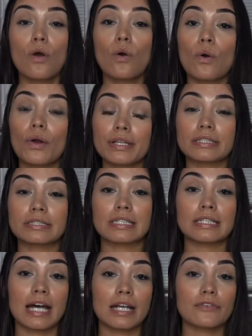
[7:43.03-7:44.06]
Or there's a
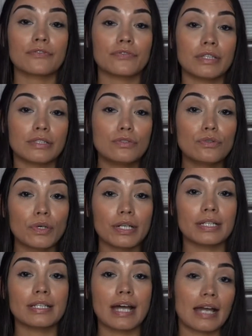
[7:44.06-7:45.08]
lot of
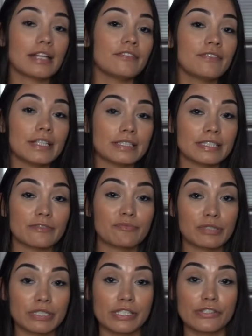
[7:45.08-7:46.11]
newer non-invasive
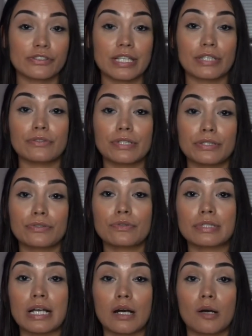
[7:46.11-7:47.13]
procedures that you can do
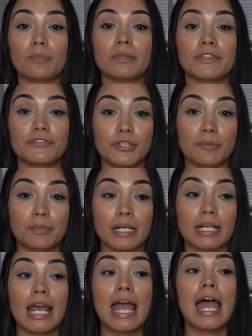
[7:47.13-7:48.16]
to help lift your
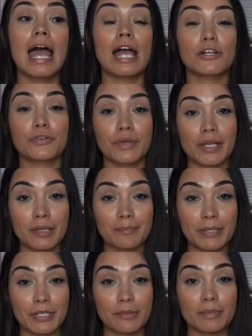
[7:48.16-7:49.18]
butt and create a
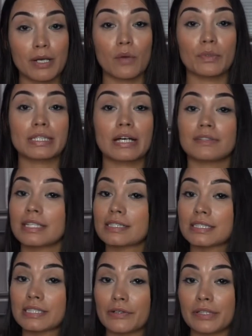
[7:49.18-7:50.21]
bigger butt without
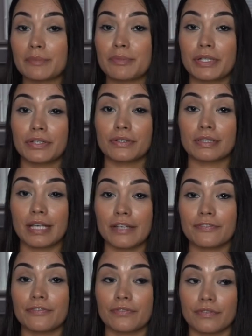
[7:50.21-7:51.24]
necessarily putting your
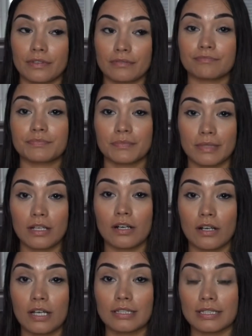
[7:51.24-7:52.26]
life
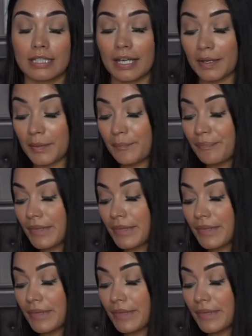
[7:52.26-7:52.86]
on the line.